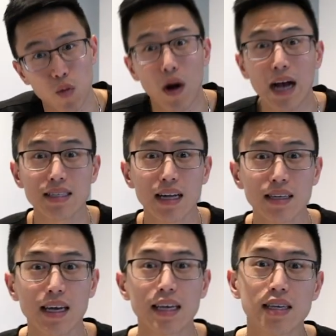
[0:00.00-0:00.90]
Why is that
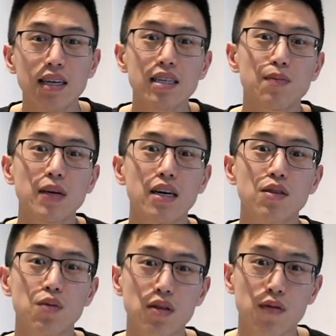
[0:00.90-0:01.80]
the case? It is
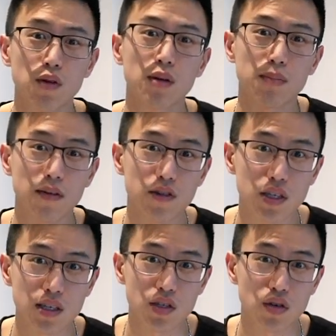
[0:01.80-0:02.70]
because with the food and beverage
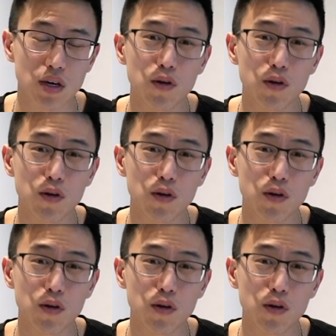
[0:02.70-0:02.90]
industry,